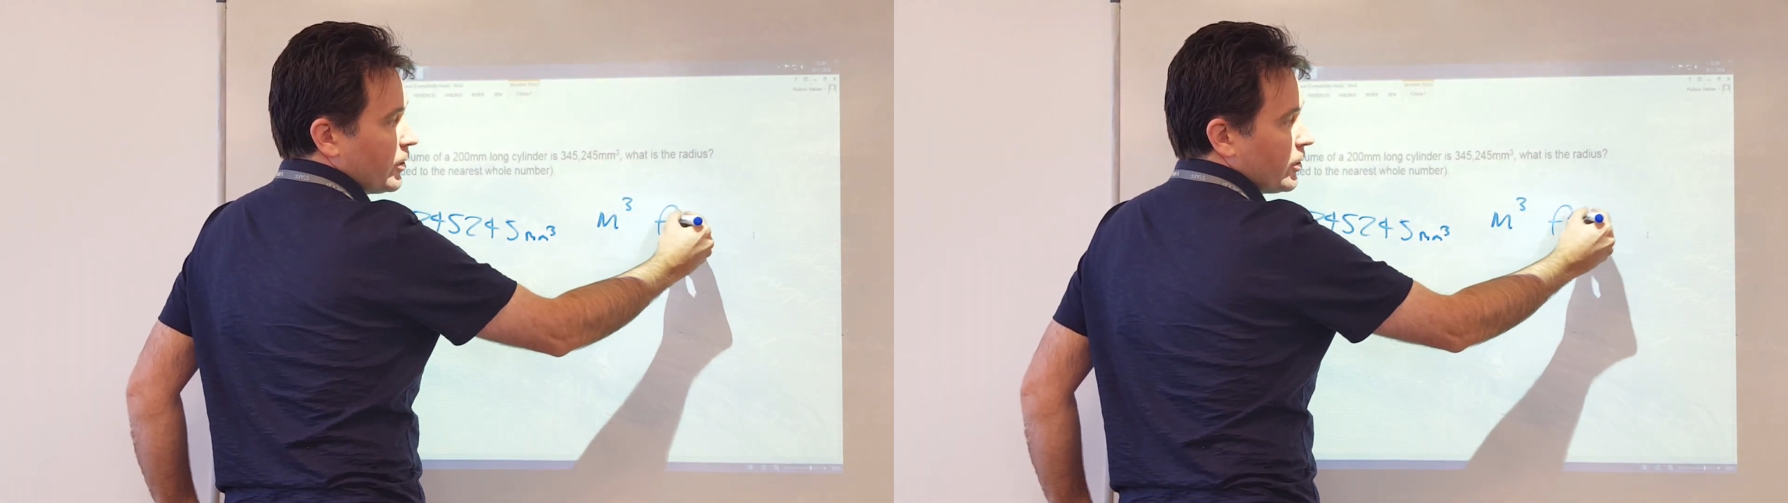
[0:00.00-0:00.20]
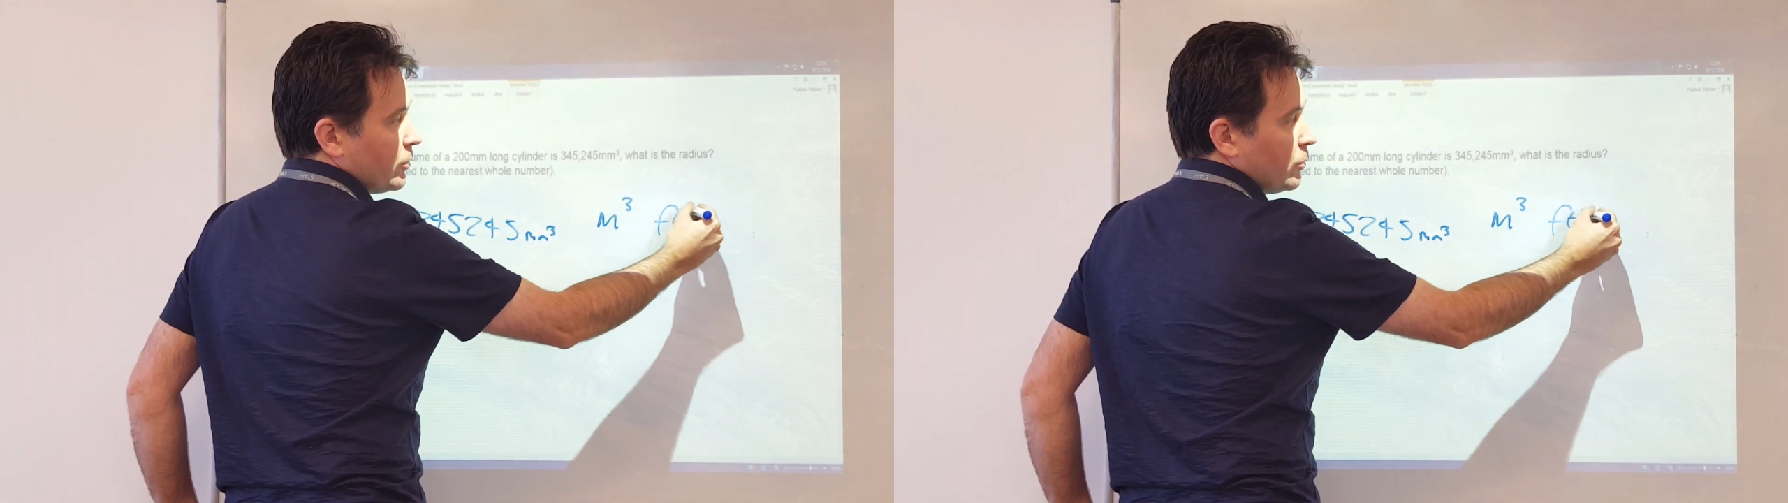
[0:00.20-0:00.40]

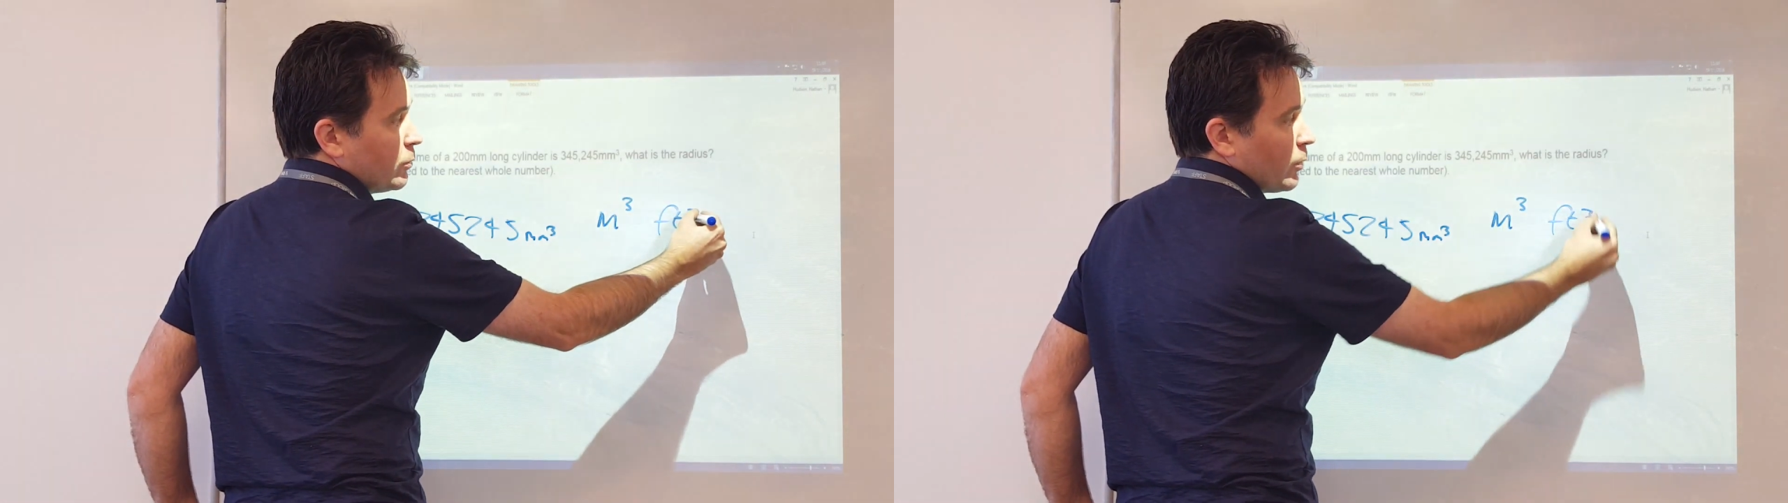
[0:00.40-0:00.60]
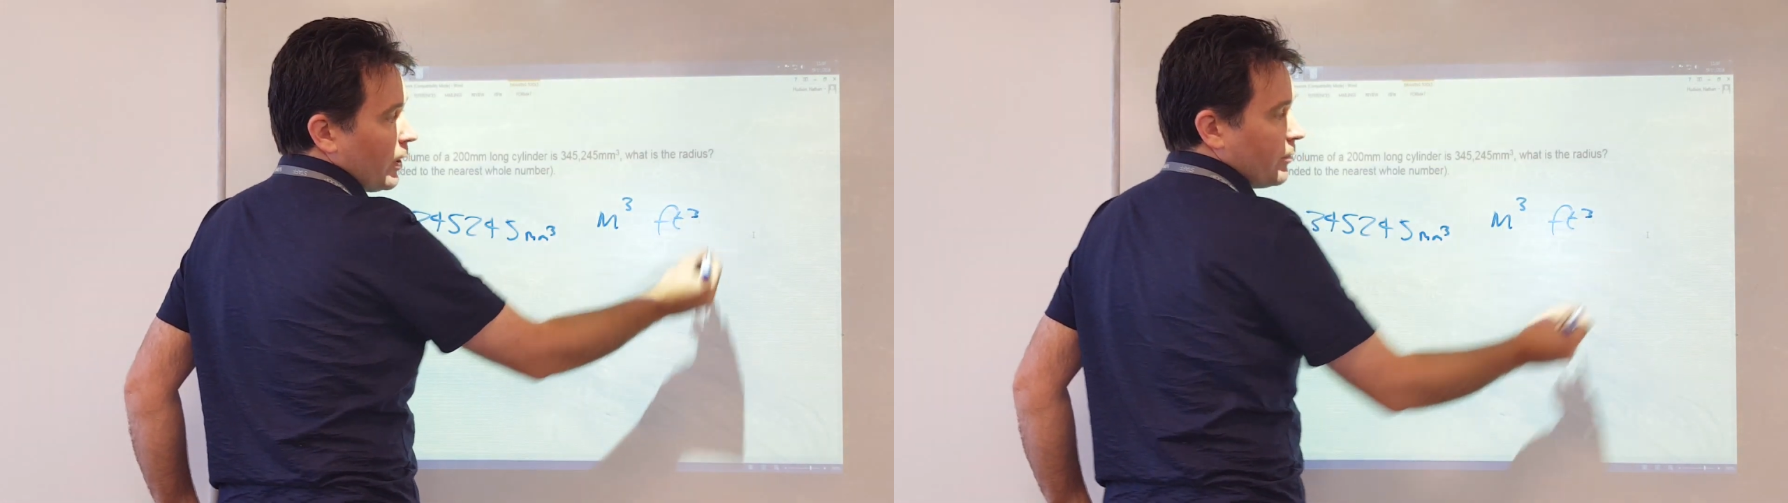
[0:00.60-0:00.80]
cubed,
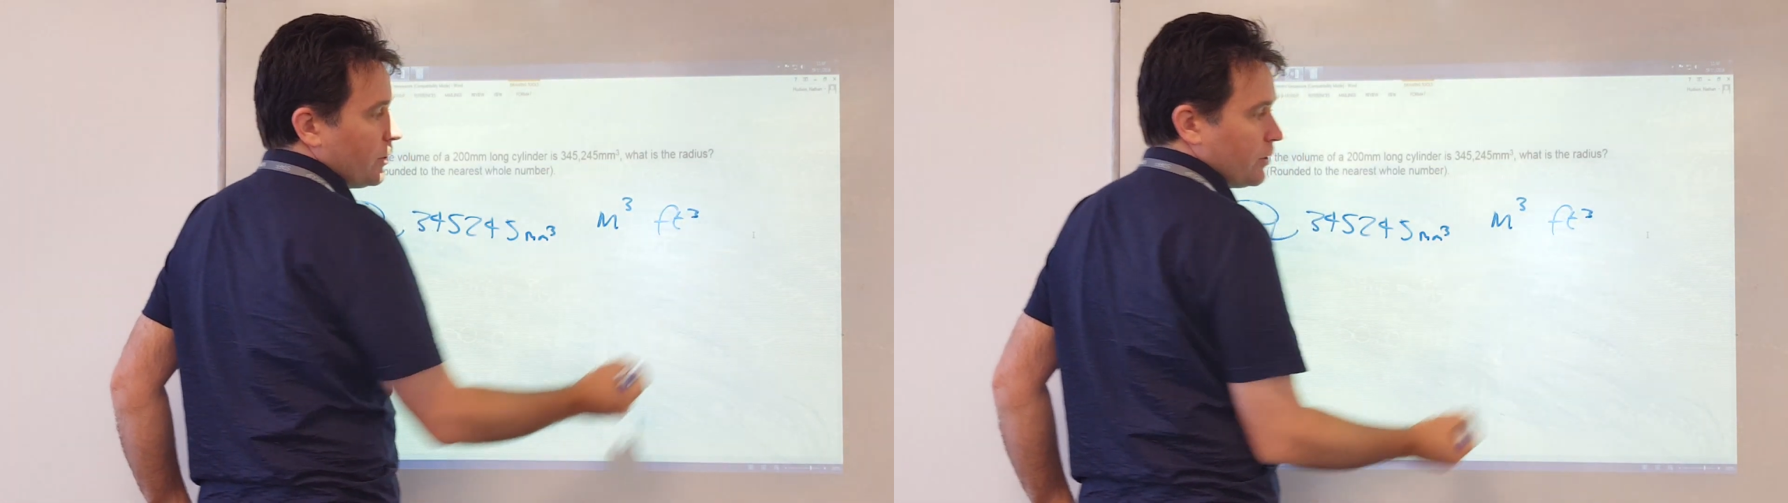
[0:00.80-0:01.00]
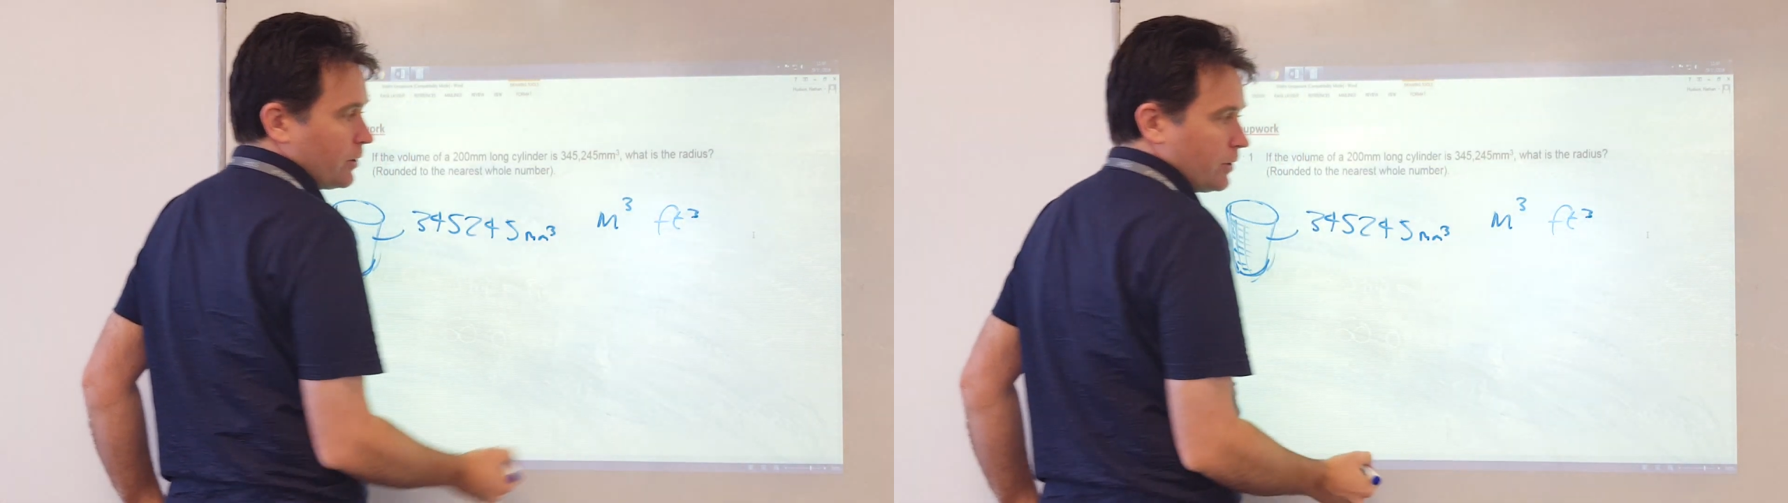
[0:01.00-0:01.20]

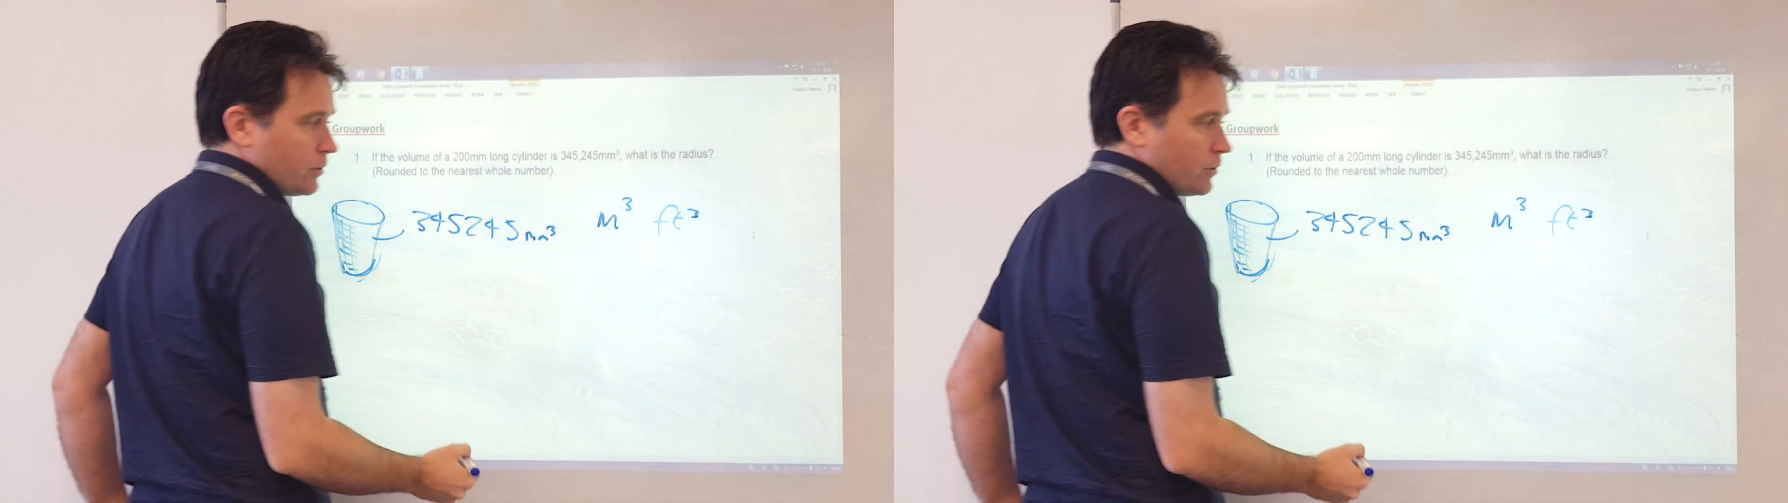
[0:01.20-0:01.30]
whatever,